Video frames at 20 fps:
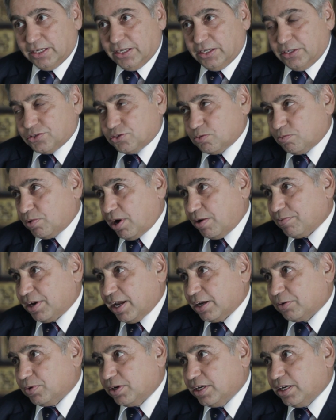So private
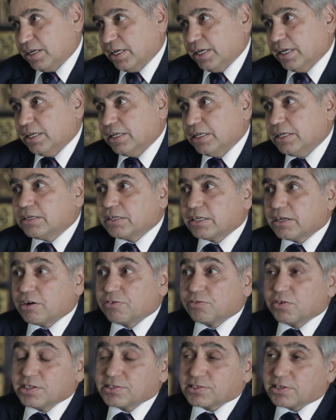equity in
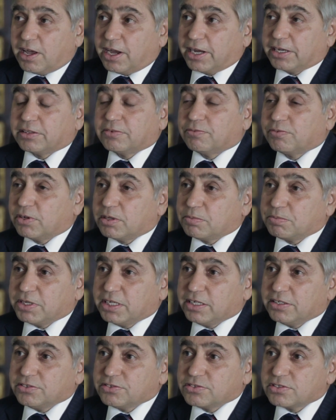countries like the
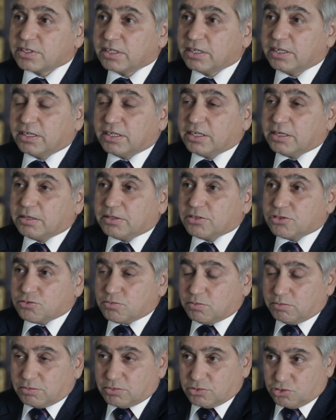Philippines,
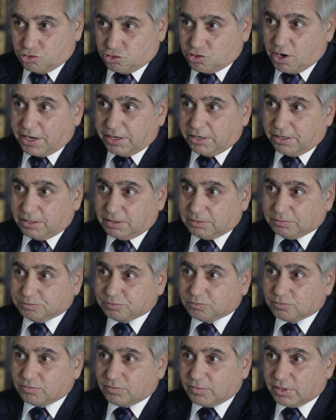China,
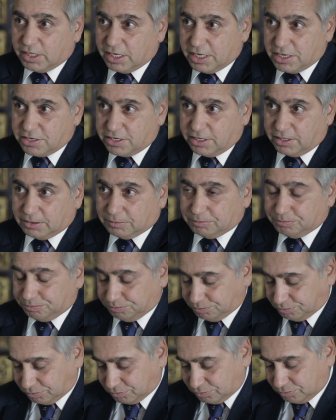India
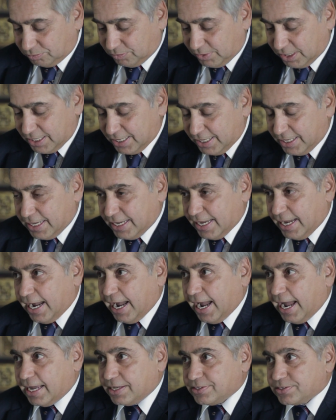
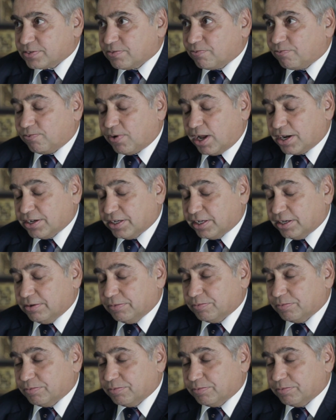has funded